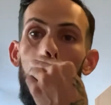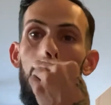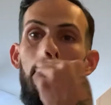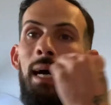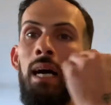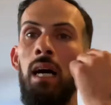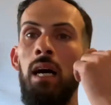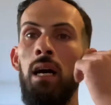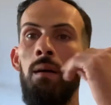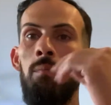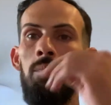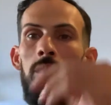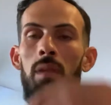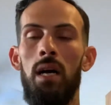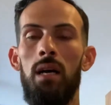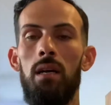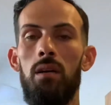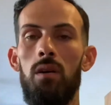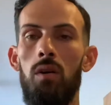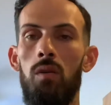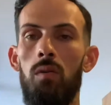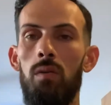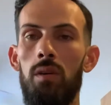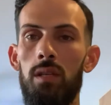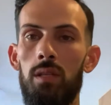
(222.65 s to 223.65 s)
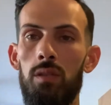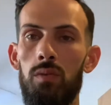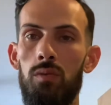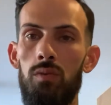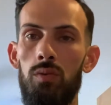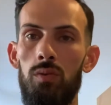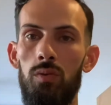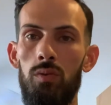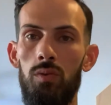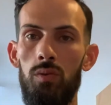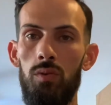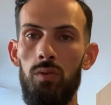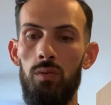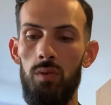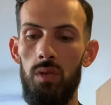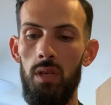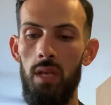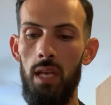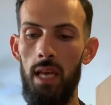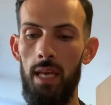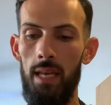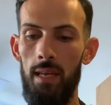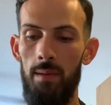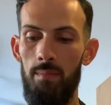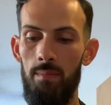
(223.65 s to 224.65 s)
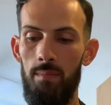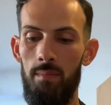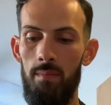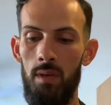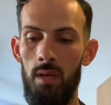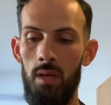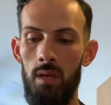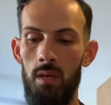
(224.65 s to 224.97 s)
I'm not going to name